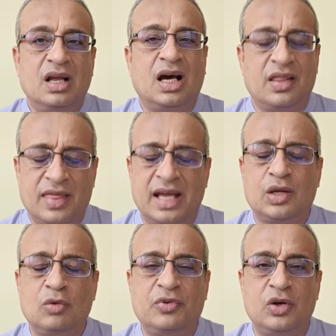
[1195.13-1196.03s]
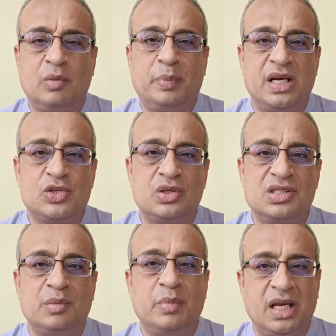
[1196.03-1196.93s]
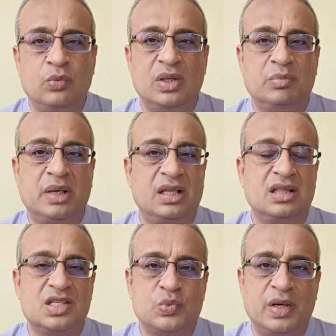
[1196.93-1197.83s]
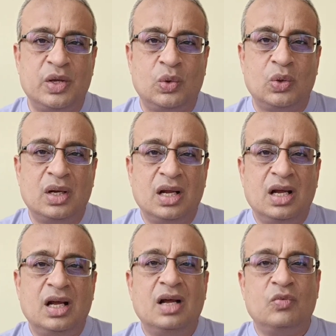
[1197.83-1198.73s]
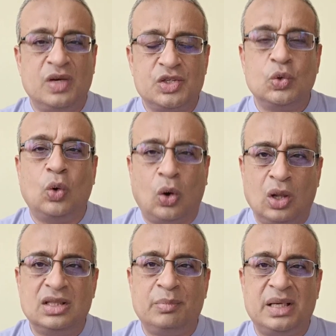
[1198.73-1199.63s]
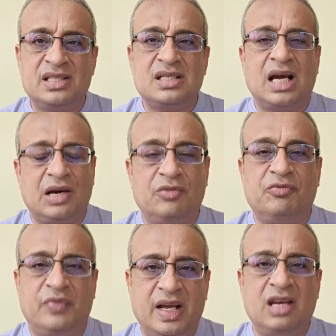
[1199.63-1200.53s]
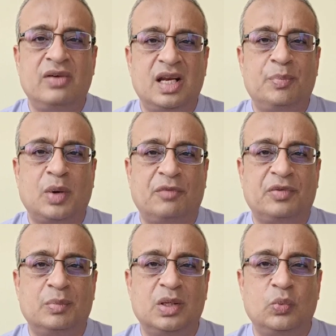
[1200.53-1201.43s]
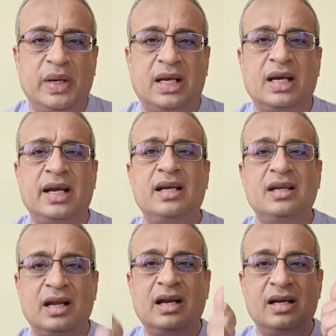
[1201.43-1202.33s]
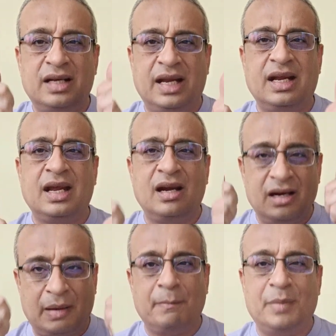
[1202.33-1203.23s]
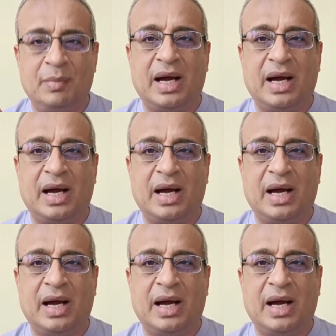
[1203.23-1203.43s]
I thank you for your patience in being with me in this video. Wish you all the best. a very, very profitable week ahead. Take care. Bye